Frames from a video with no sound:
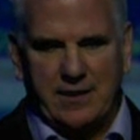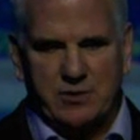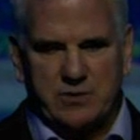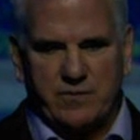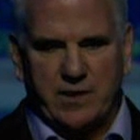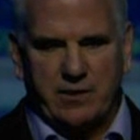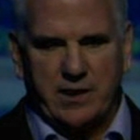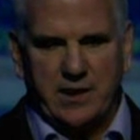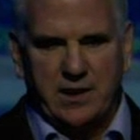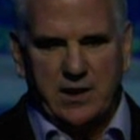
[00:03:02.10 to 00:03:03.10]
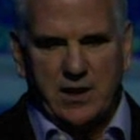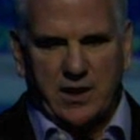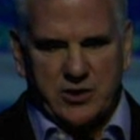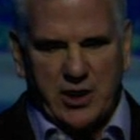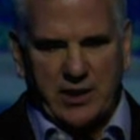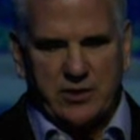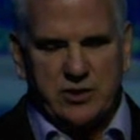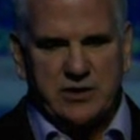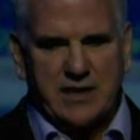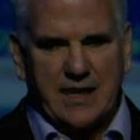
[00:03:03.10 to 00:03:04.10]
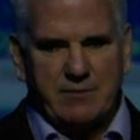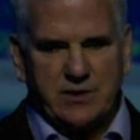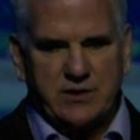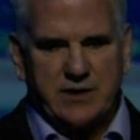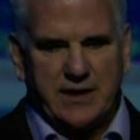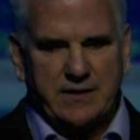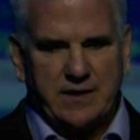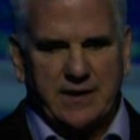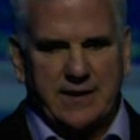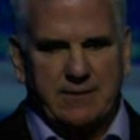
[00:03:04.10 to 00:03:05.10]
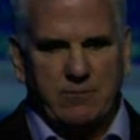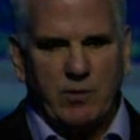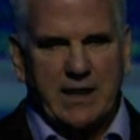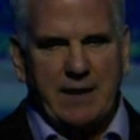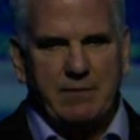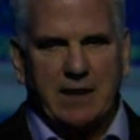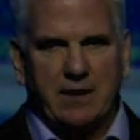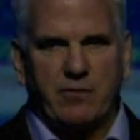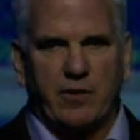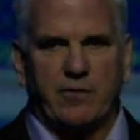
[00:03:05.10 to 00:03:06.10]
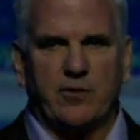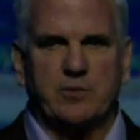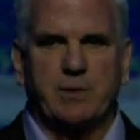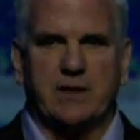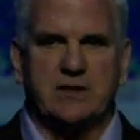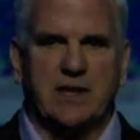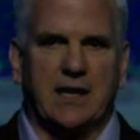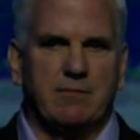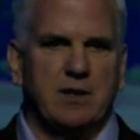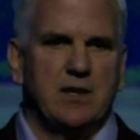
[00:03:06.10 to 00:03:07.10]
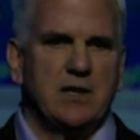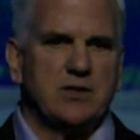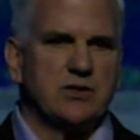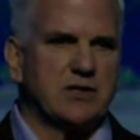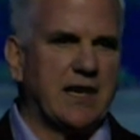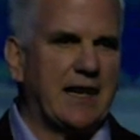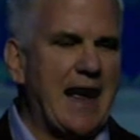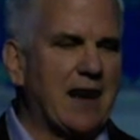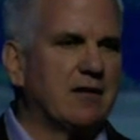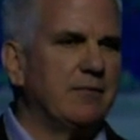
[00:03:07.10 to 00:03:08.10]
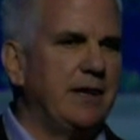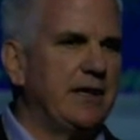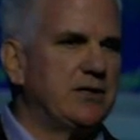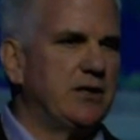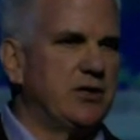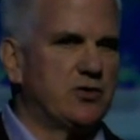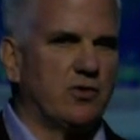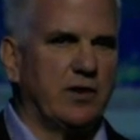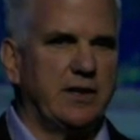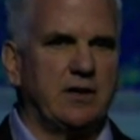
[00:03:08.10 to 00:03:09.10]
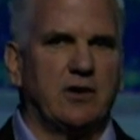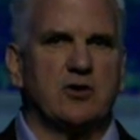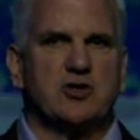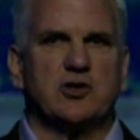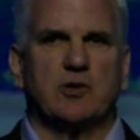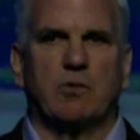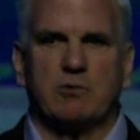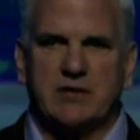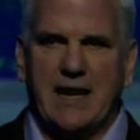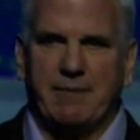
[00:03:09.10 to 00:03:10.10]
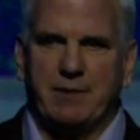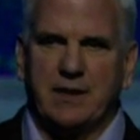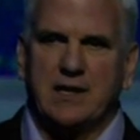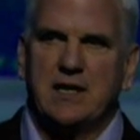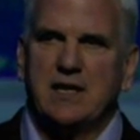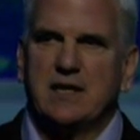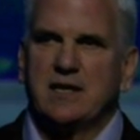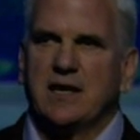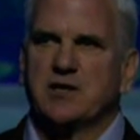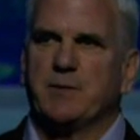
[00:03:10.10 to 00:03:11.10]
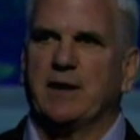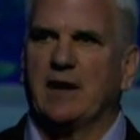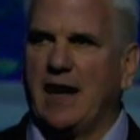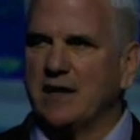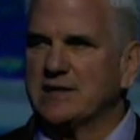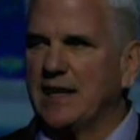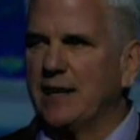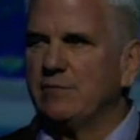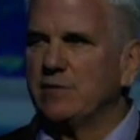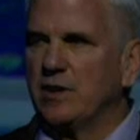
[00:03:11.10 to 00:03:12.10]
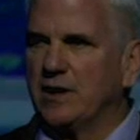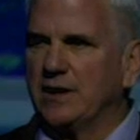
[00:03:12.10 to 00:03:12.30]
It was very a challenging time, as I said. We came down and for the first bit of time, just got acclimated to Detroit, understood what was happening, and spent a lot of time